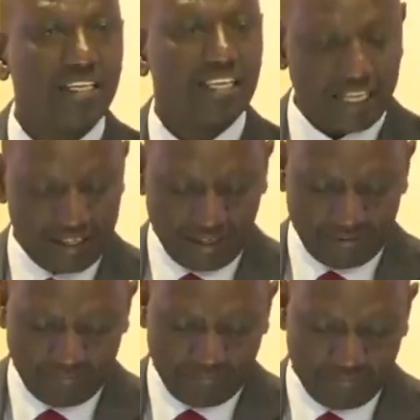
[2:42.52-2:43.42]
Kenya
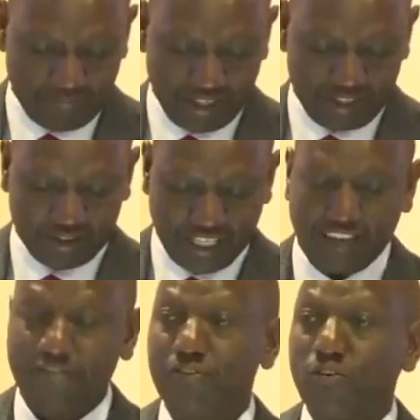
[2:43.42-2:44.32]
is
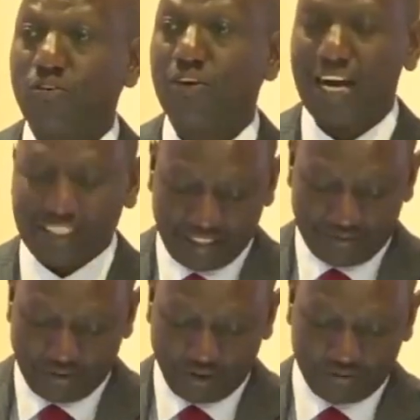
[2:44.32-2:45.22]
therefore at the
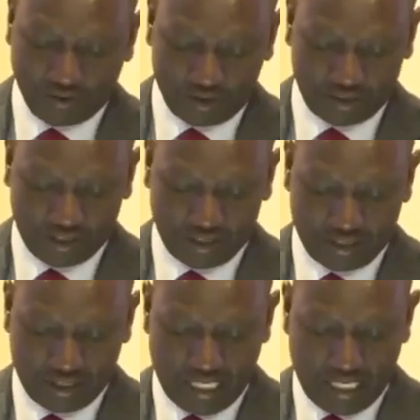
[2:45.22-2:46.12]
forefront
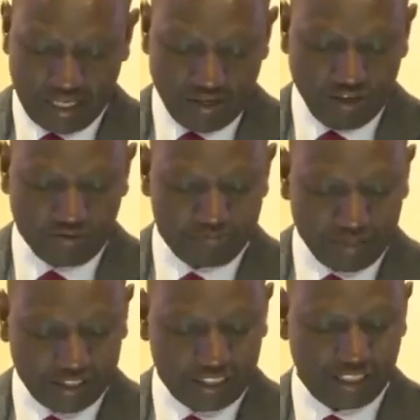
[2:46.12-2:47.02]
of
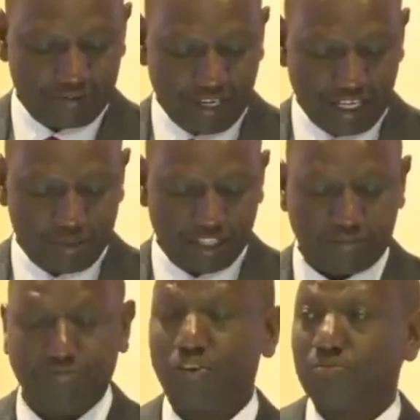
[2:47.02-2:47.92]
business environment
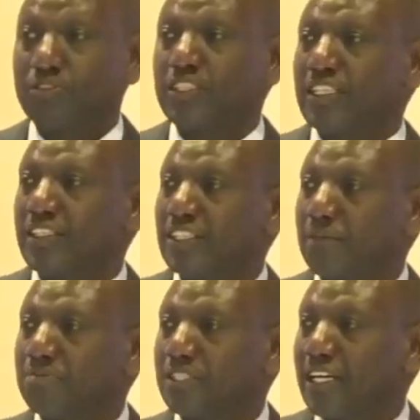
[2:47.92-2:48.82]
reforms in
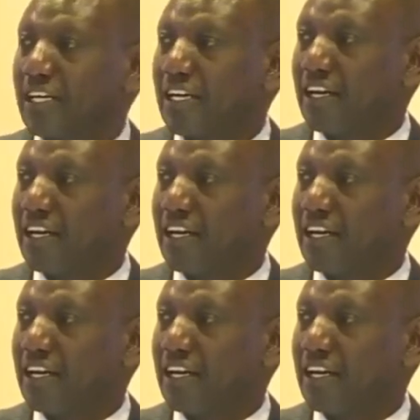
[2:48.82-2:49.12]
sub-Saharan